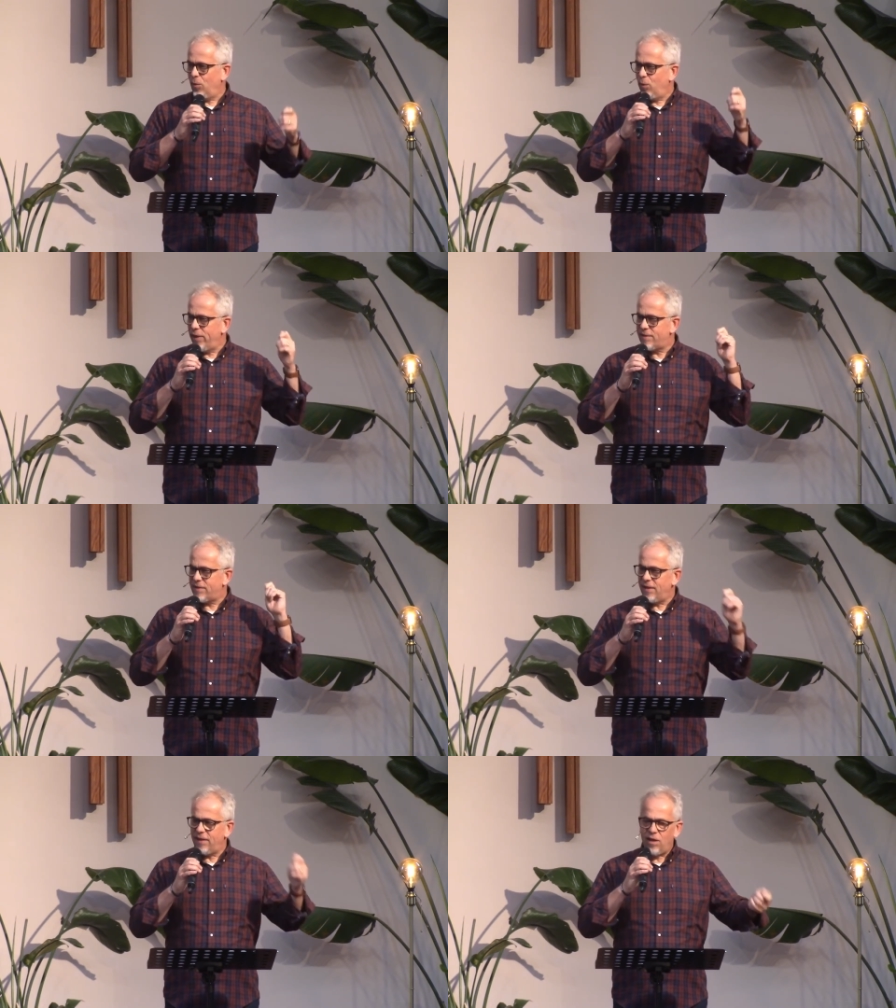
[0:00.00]
With
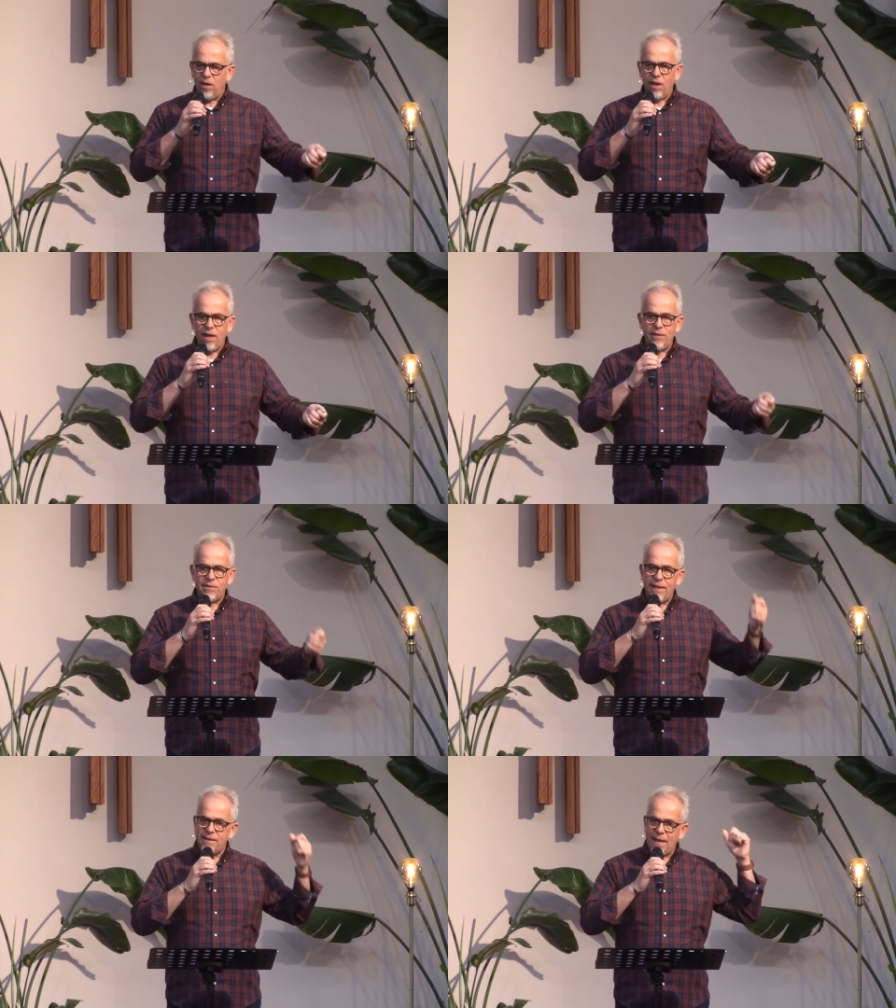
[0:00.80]
sin in our
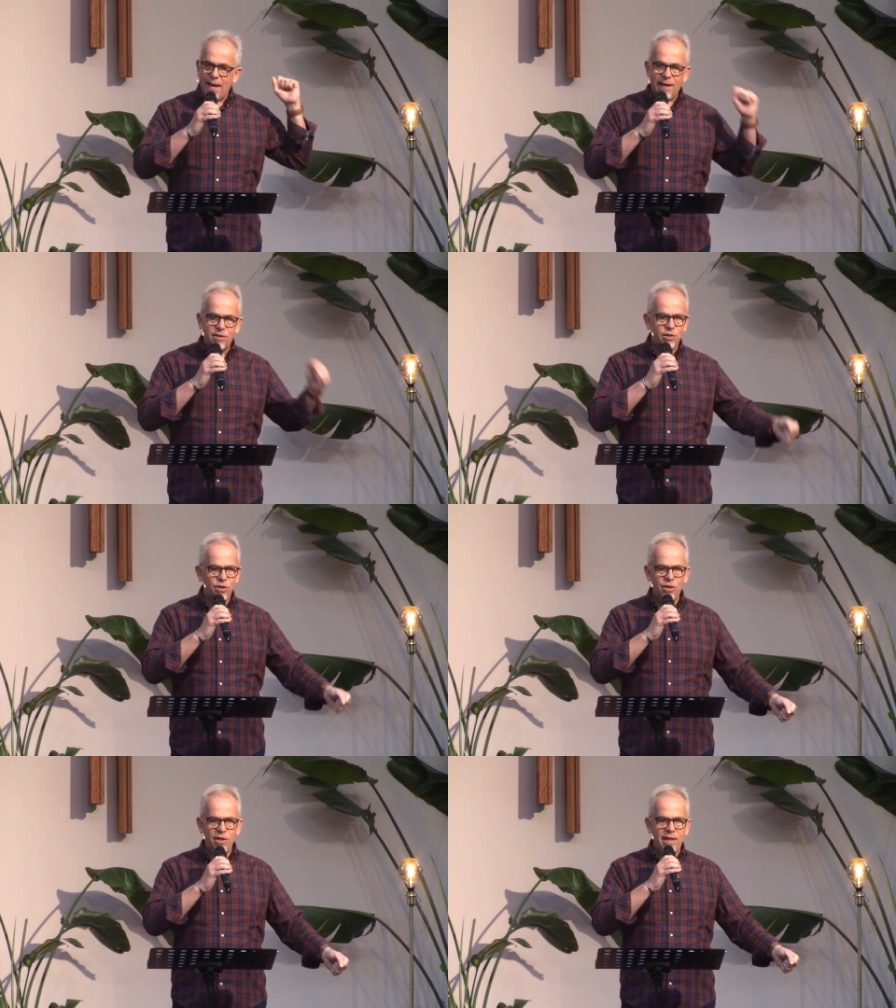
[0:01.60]
lives, let's act
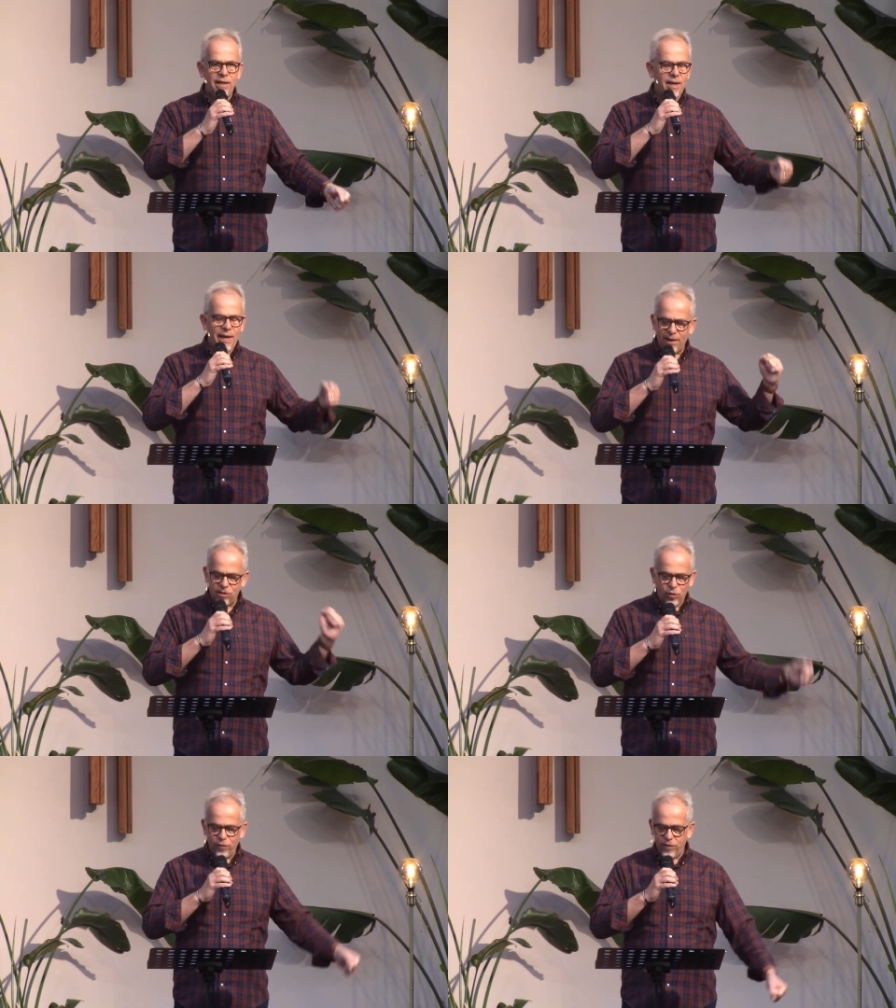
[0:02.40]
early,
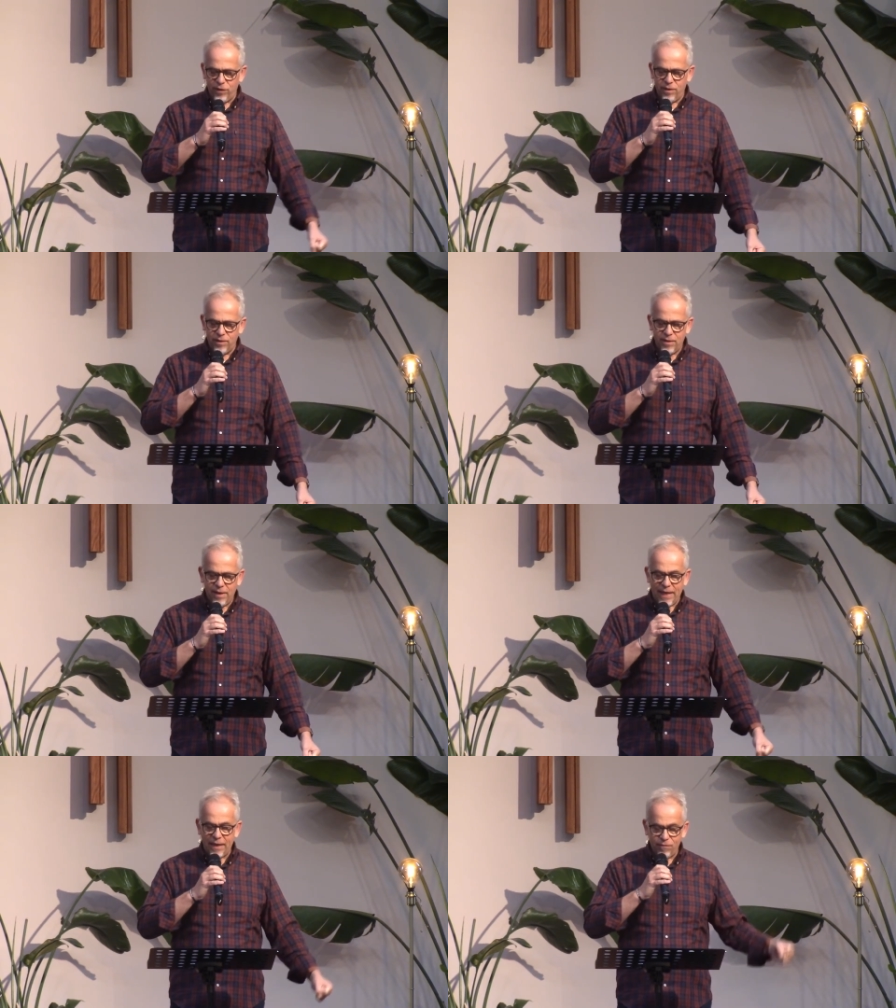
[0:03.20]
act often,
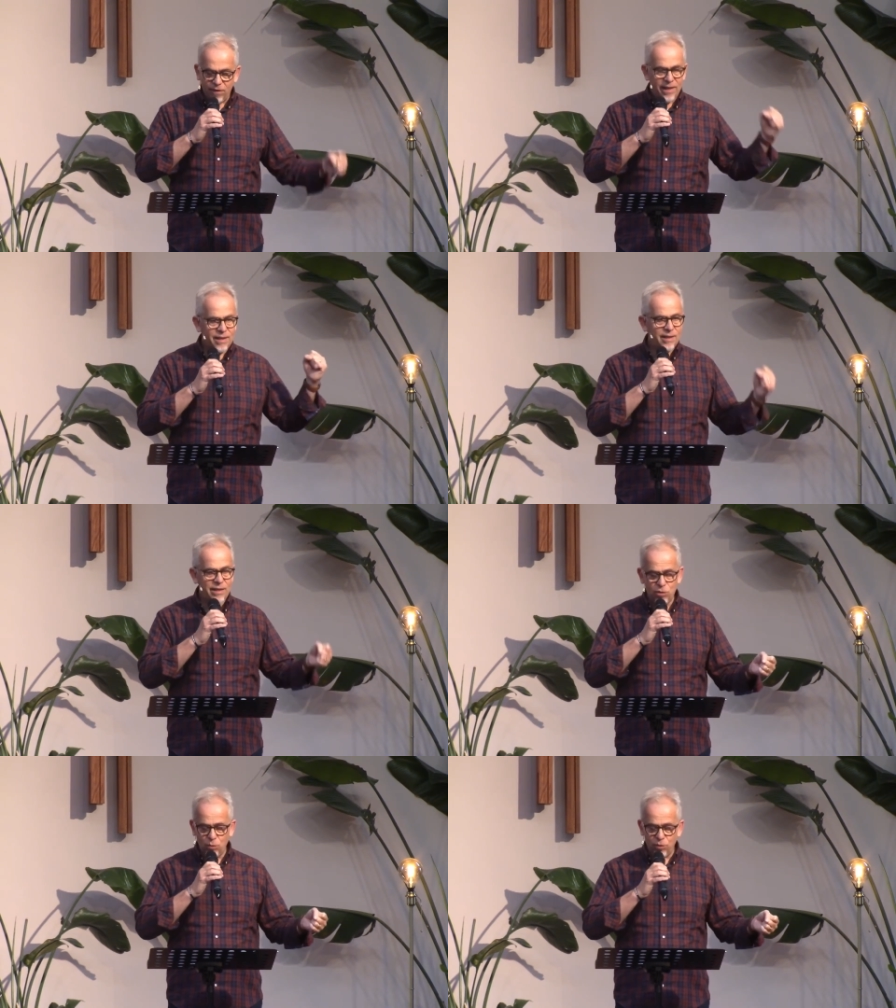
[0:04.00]
act
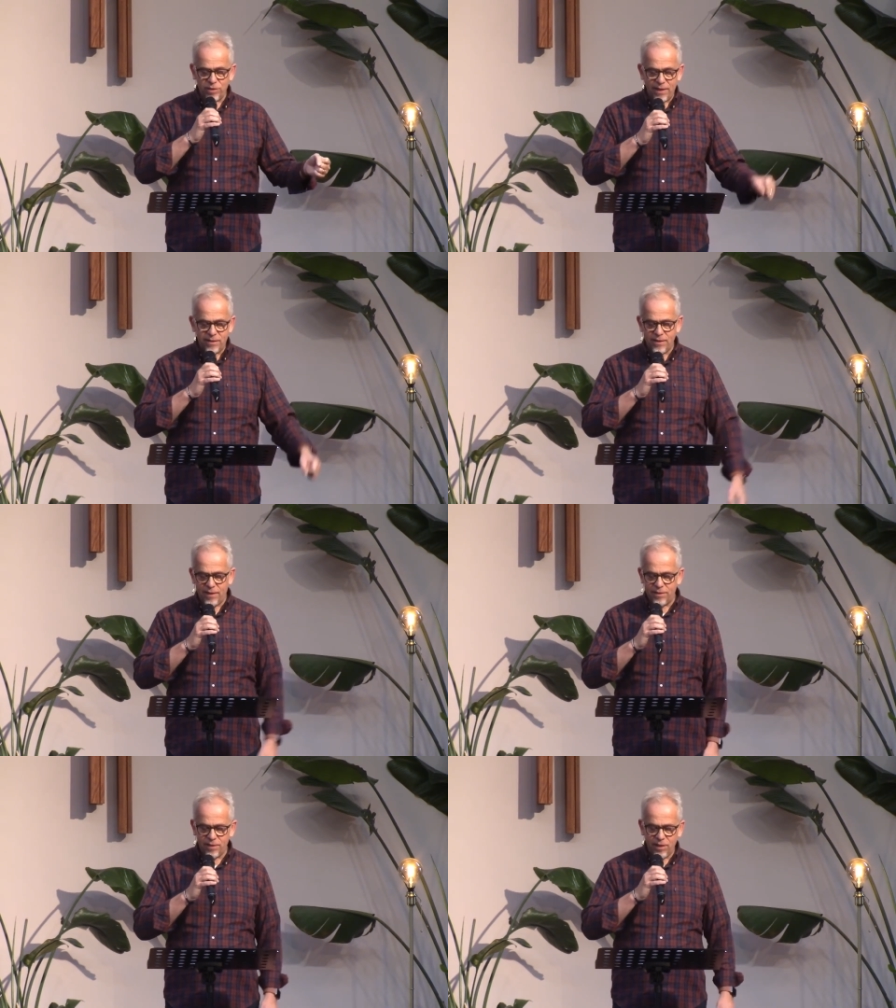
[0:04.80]
violently towards that
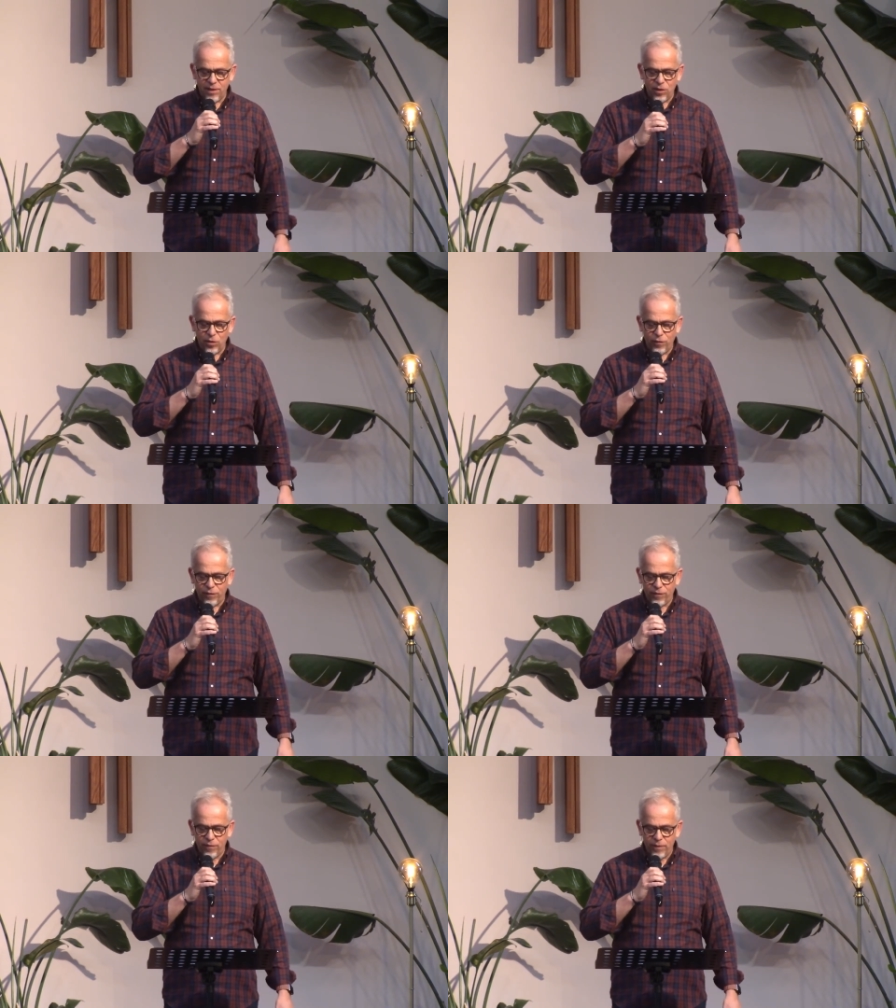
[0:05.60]
sin to cut it off.